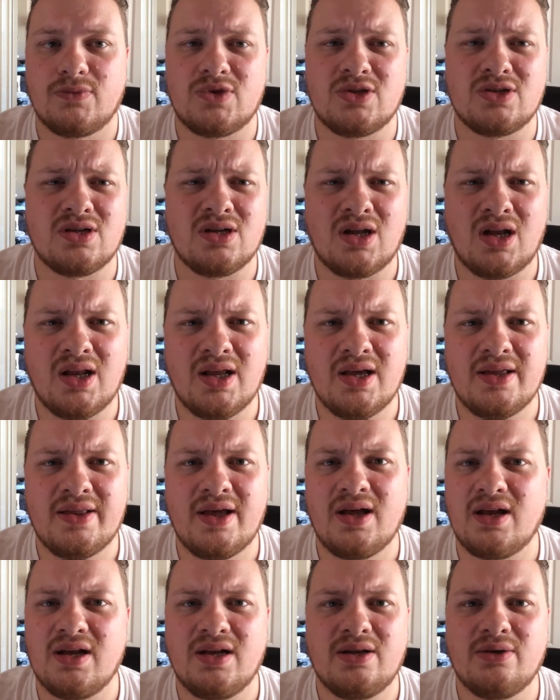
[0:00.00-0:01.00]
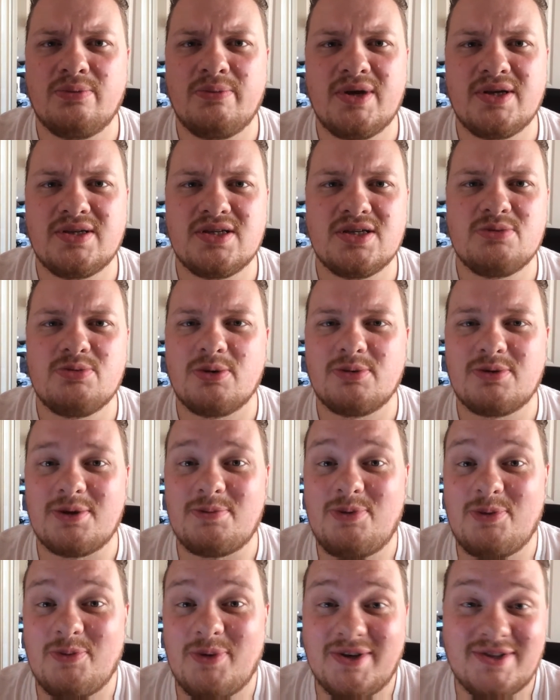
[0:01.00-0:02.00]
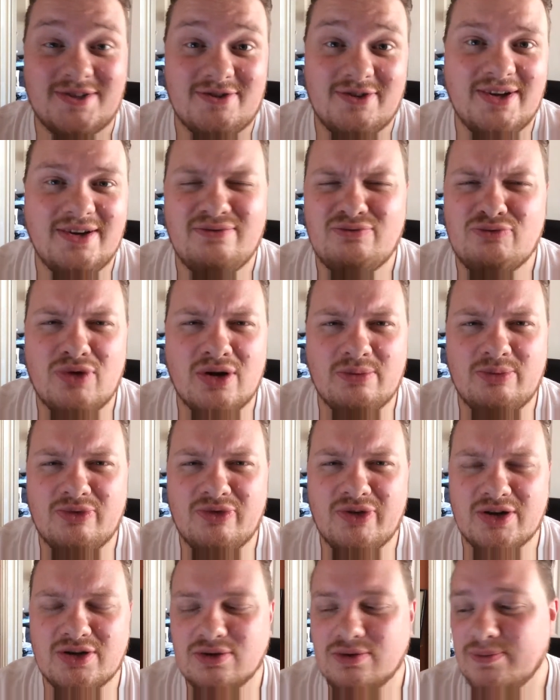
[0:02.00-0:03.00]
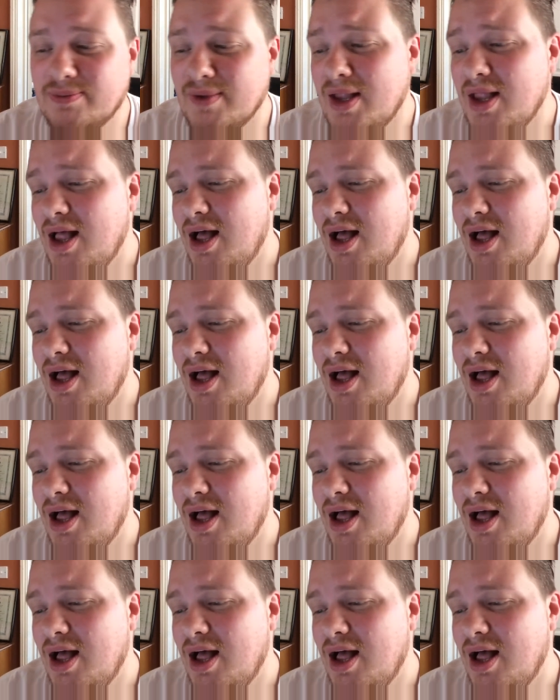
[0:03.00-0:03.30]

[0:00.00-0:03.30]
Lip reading: just going to clear that. A little message popped up on my screen. Very professional.